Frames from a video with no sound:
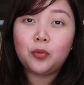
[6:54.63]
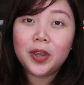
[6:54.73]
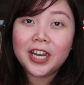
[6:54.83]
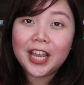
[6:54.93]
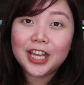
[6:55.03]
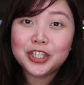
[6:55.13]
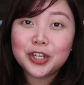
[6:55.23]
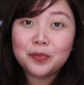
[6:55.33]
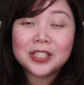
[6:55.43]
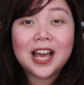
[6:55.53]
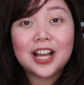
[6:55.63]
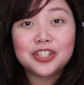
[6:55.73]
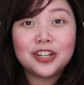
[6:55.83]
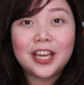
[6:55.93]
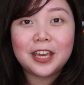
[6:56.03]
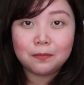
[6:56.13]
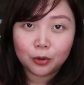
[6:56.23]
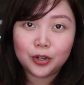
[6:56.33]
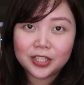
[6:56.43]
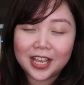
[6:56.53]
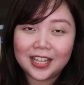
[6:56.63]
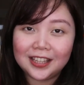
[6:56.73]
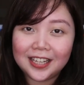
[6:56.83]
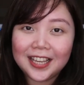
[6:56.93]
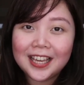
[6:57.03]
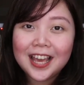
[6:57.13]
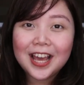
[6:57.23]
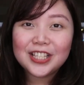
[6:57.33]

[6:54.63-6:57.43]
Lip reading: the winning entry was actually a bonus entry.